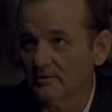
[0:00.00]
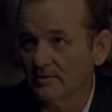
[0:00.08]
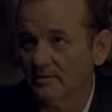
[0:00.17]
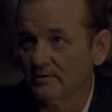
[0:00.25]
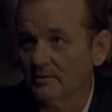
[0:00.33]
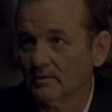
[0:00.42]

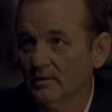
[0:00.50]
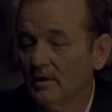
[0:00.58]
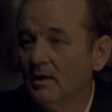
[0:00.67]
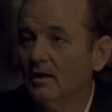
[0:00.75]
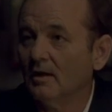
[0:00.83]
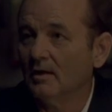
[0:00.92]
intricate
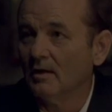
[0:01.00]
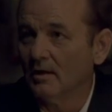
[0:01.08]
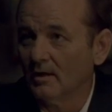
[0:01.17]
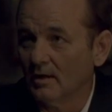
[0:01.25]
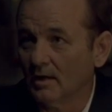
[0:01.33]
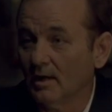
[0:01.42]
queries
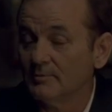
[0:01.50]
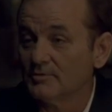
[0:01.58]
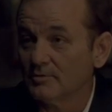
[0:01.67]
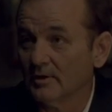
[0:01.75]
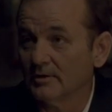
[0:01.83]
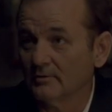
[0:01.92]
together. I'm
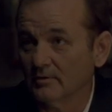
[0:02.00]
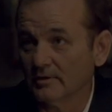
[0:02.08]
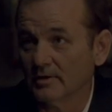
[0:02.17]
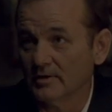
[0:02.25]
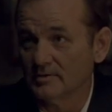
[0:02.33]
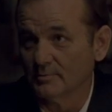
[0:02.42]
trying to
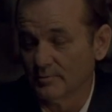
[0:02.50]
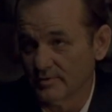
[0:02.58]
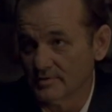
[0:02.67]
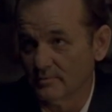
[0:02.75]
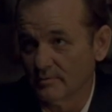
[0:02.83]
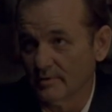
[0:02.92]
organize a
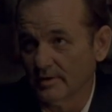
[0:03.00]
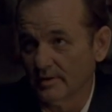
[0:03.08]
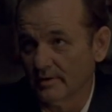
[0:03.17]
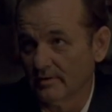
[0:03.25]
prison break.